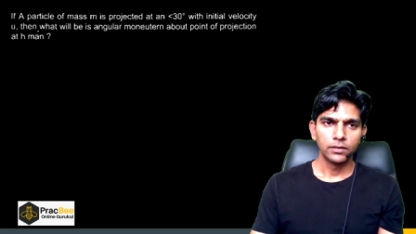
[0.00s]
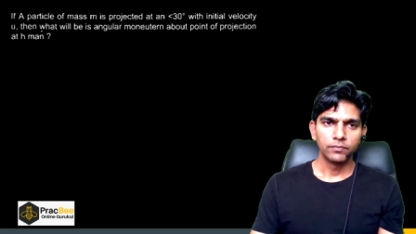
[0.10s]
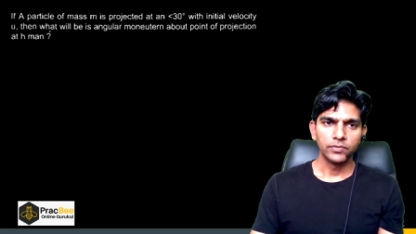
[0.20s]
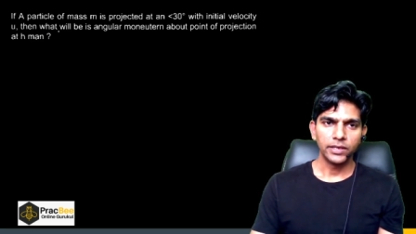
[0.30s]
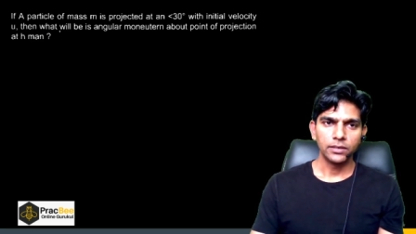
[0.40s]

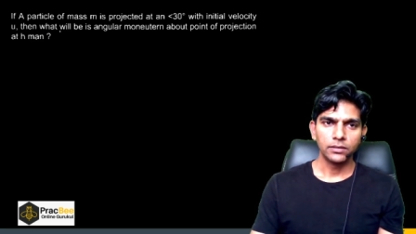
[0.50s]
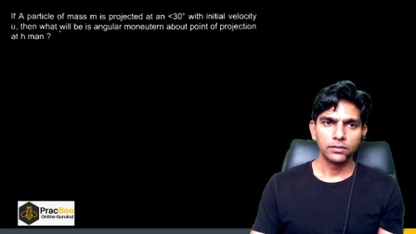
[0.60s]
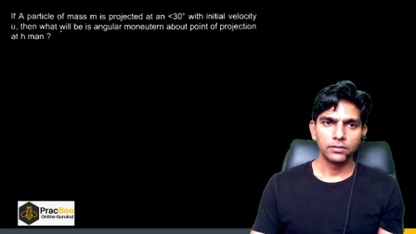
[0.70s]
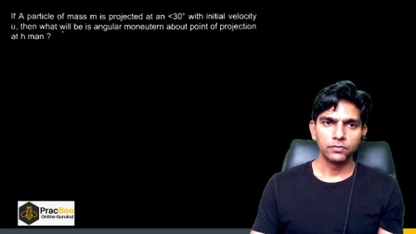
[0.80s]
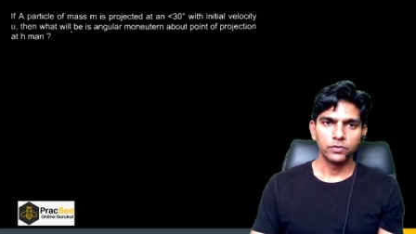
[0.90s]
then
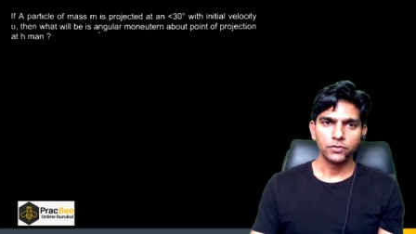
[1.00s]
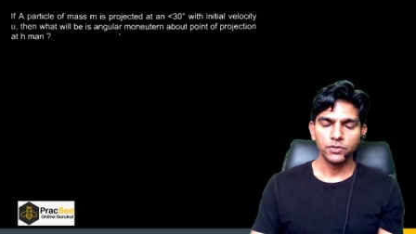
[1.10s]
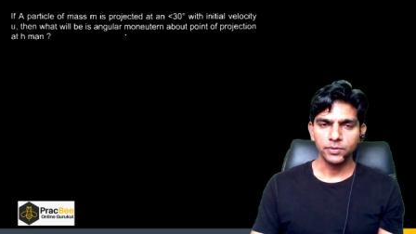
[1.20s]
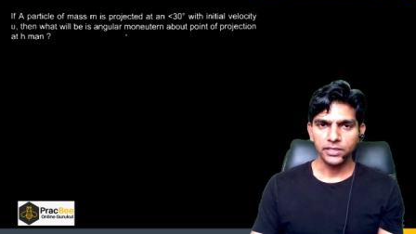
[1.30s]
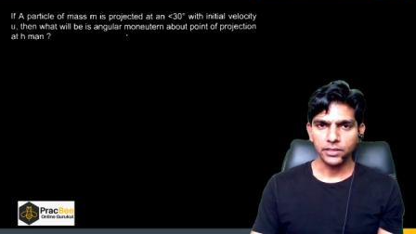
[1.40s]
what
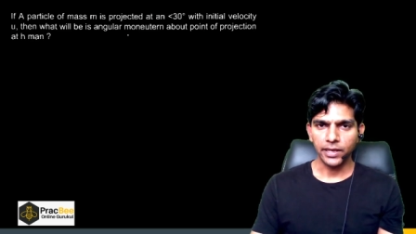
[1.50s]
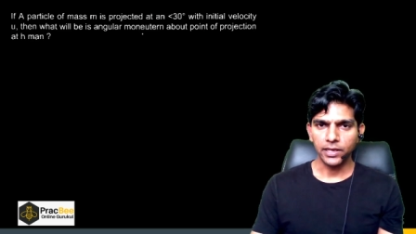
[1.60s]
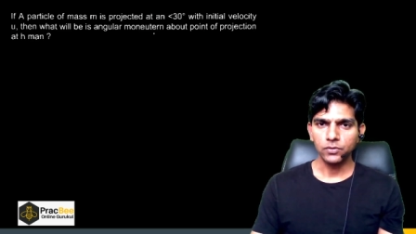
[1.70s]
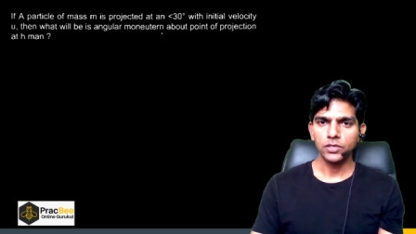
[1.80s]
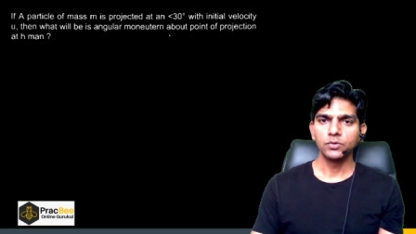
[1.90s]
will be the
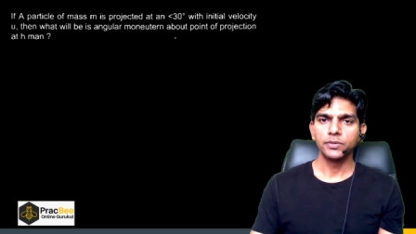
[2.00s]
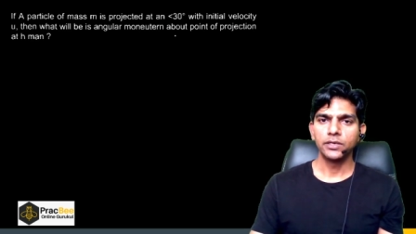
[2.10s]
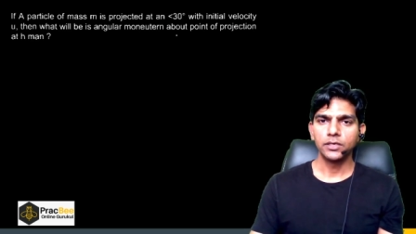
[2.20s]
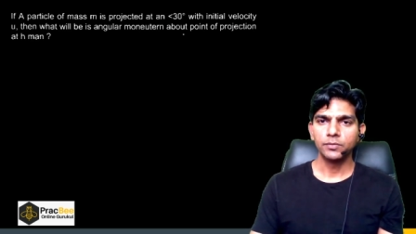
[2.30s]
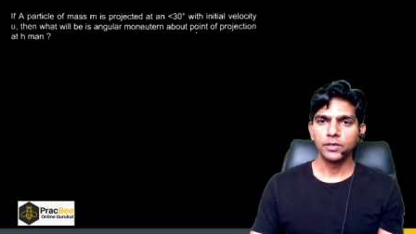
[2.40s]
angular
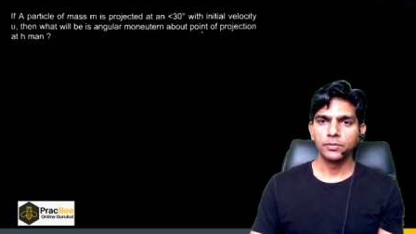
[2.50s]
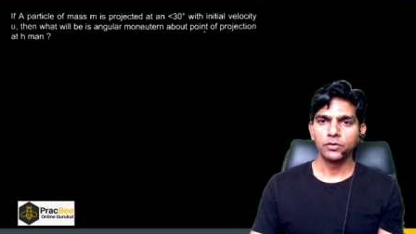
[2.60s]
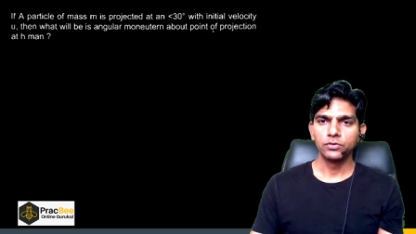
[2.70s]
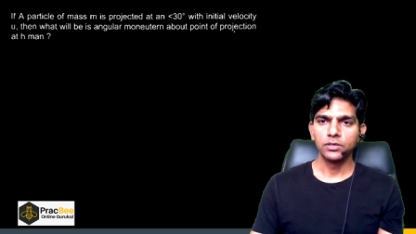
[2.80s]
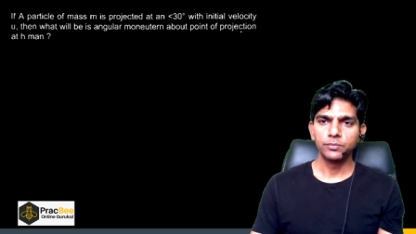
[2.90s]
momentum
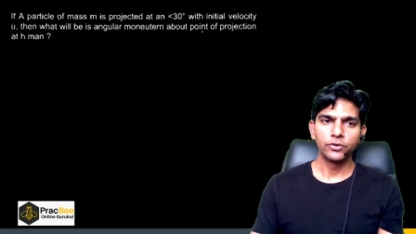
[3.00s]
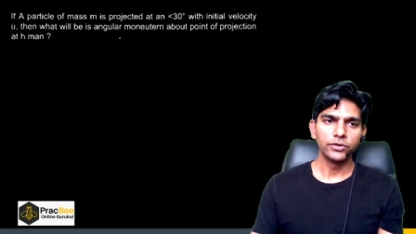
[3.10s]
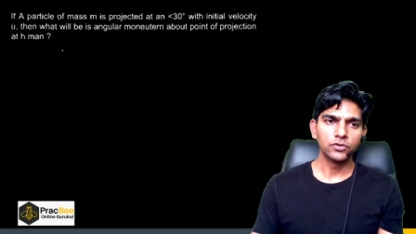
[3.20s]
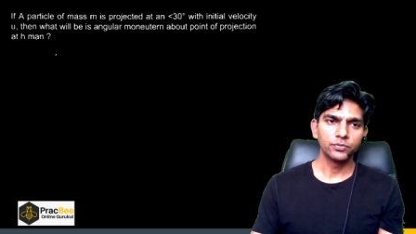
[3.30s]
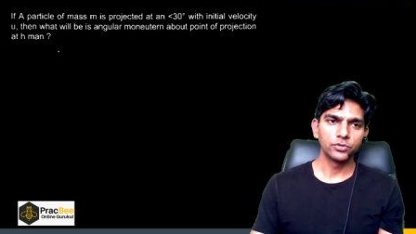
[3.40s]
about the
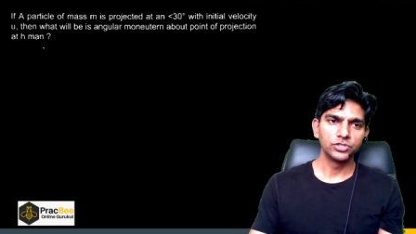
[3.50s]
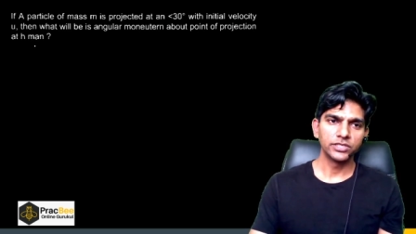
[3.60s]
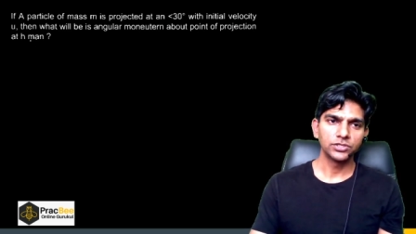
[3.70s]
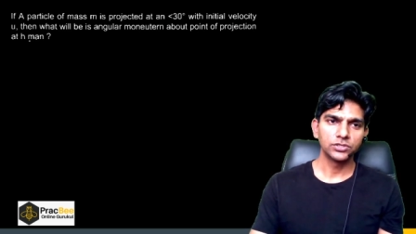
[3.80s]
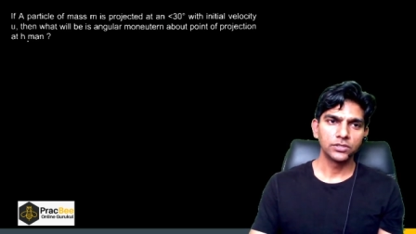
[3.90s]
point of
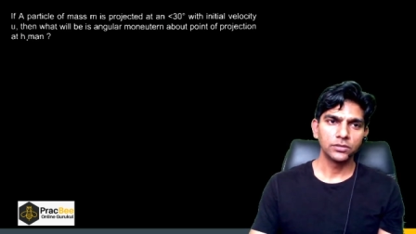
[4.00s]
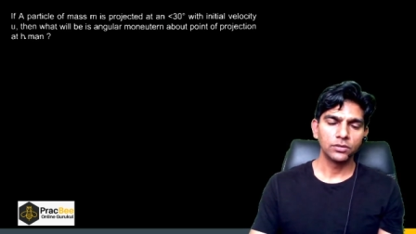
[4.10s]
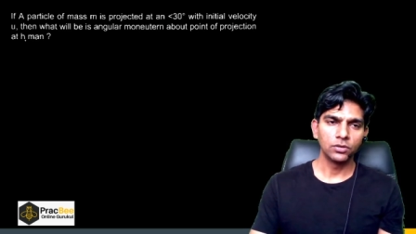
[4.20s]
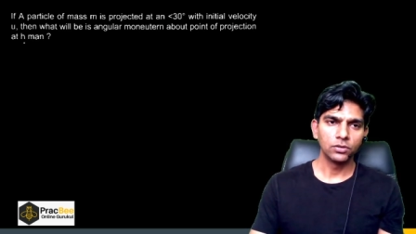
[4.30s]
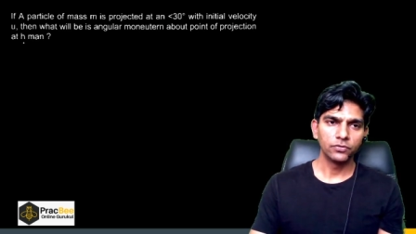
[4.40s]
projection
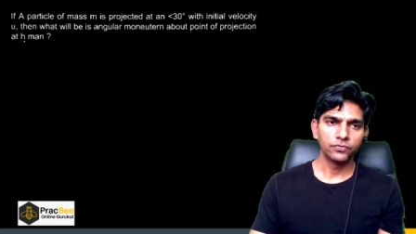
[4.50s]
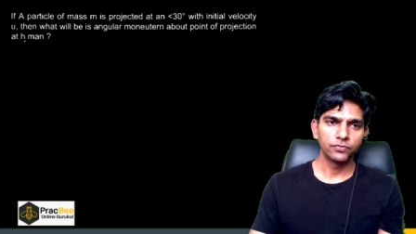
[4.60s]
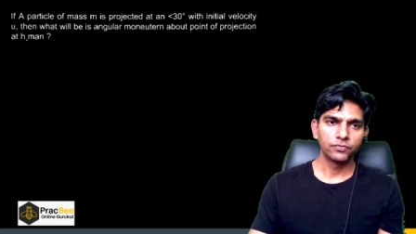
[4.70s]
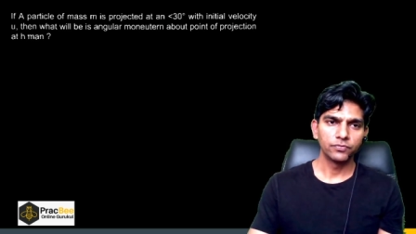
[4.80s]
of